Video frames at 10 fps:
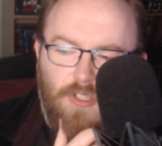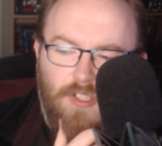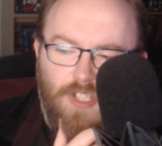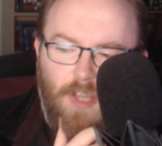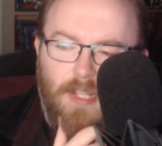
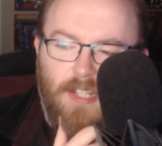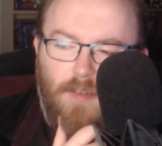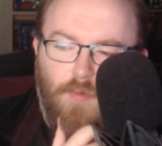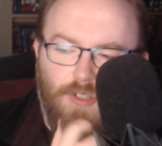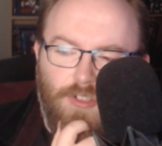some of the
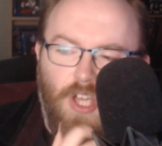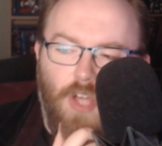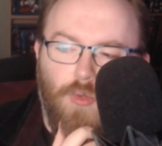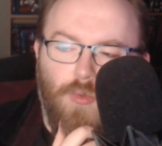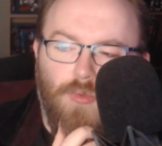different
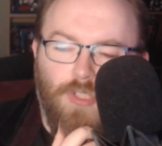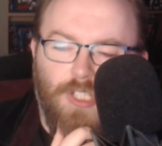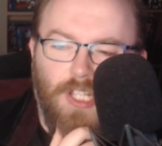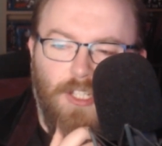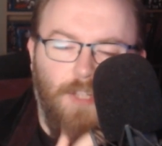
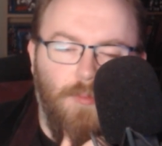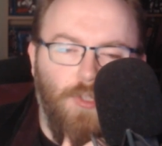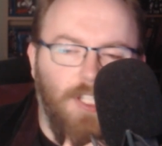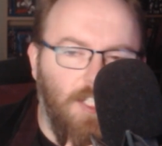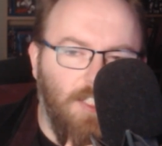towns and
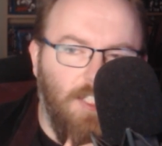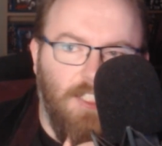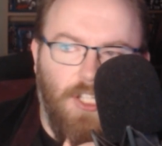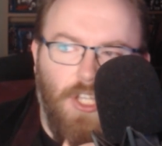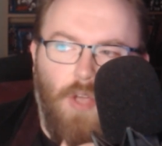communities that
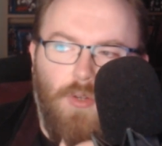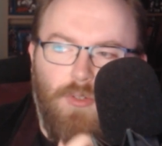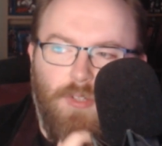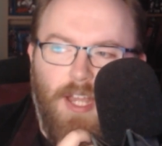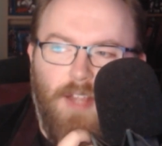he's
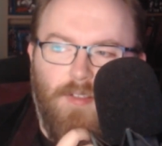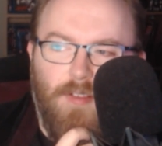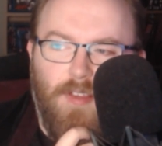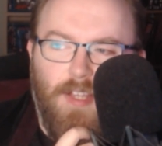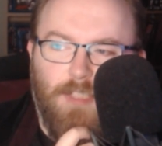encountered
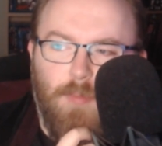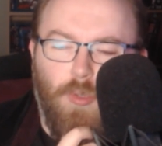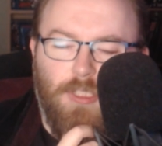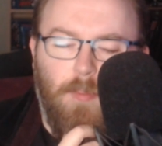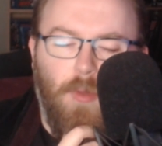in this
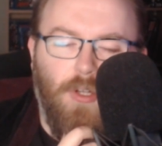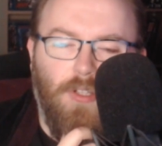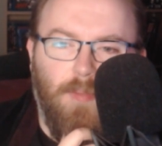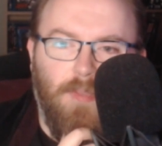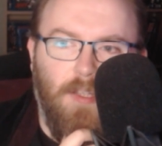
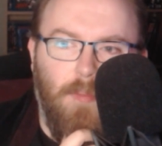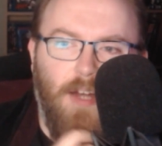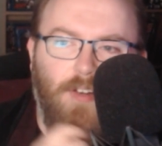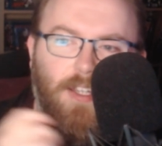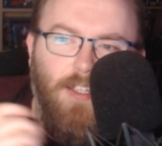post-apocalyptic
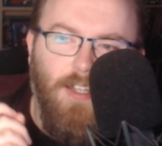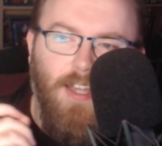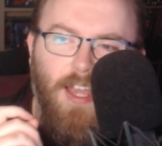America.